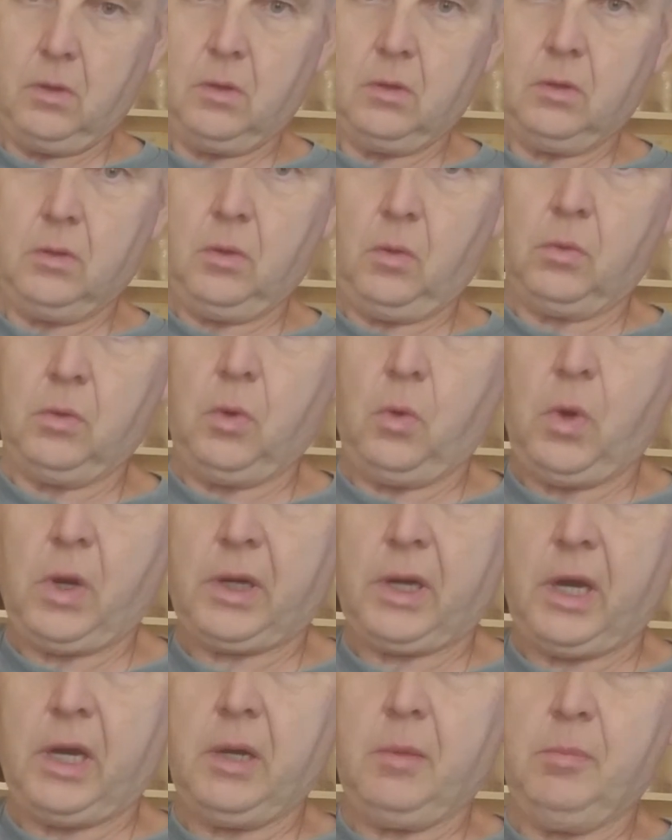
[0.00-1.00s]
Don't know what
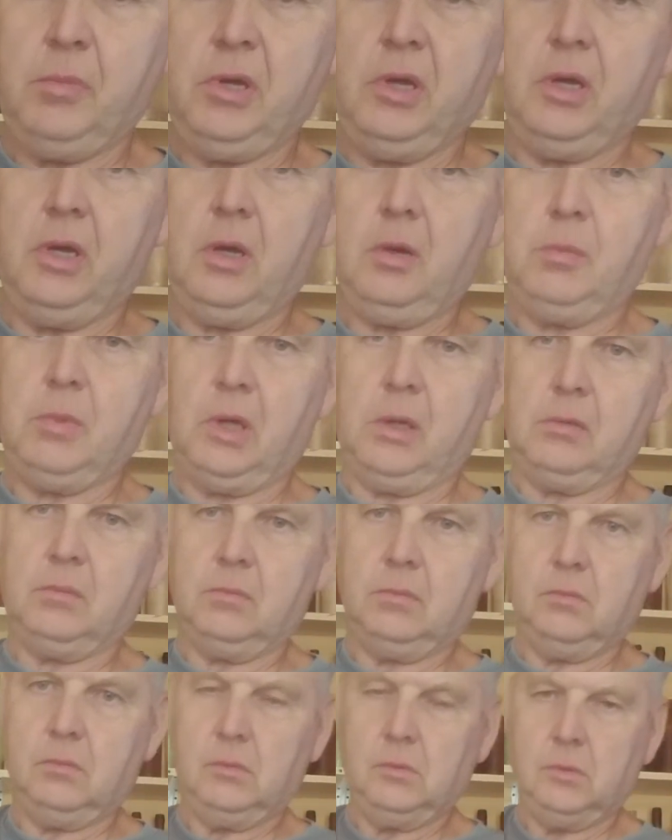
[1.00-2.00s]
kind of beer, but
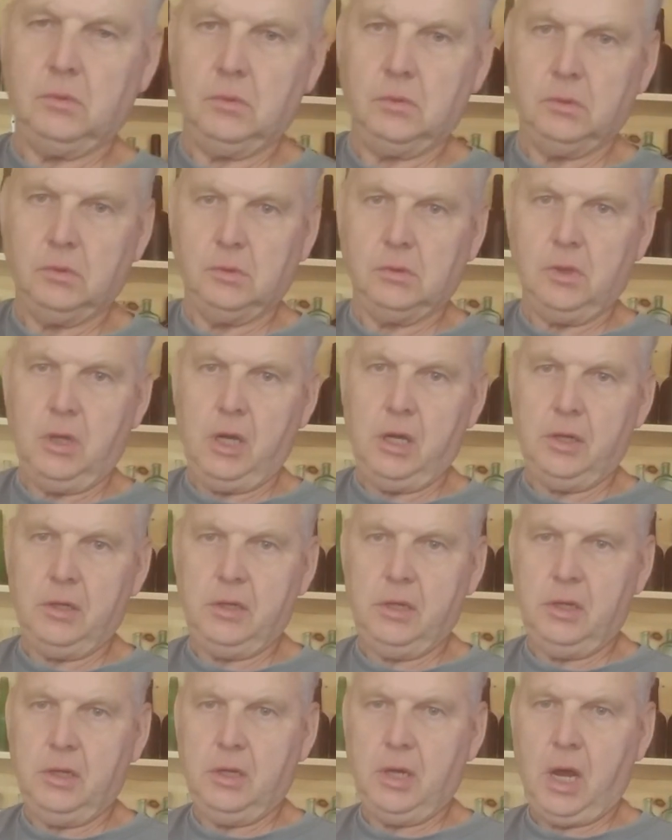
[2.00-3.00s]

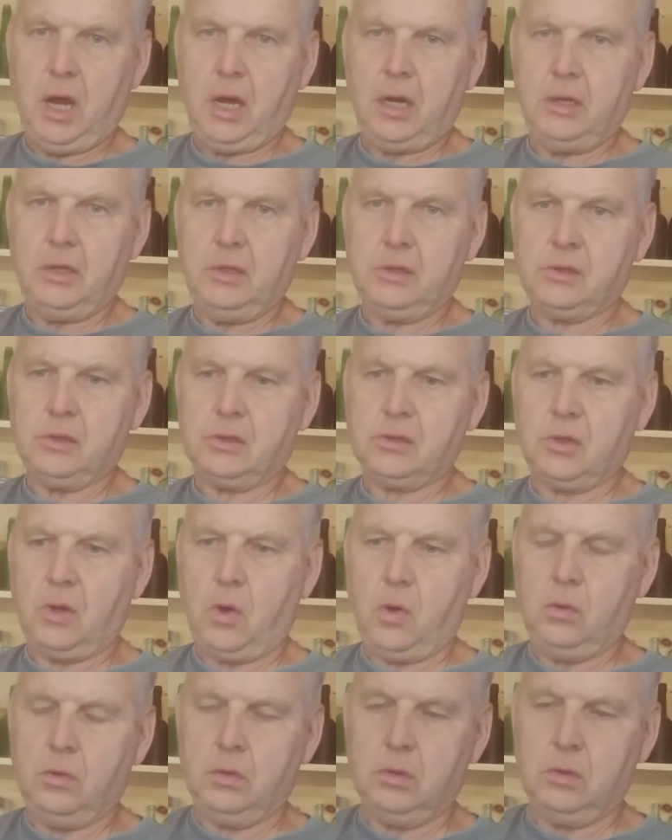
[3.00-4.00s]
1890s or so.